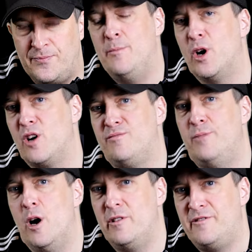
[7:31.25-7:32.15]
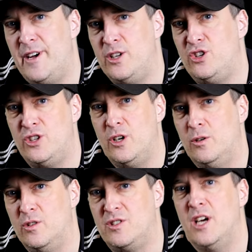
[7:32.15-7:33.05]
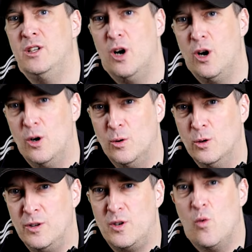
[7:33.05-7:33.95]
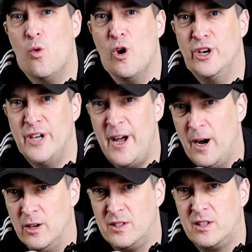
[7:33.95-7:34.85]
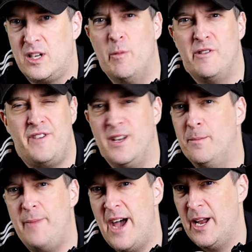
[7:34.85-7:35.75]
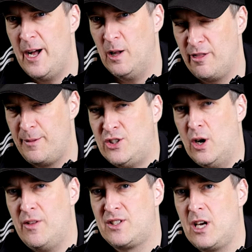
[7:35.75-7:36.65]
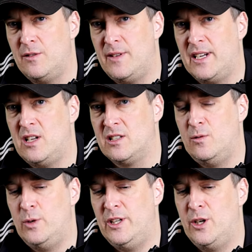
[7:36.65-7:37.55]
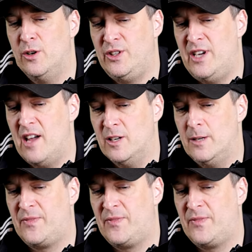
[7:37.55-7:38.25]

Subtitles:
The Book of Boba Fett shows an old, worn out Boba Fett in bad health. So this kind of like doesn't really go together.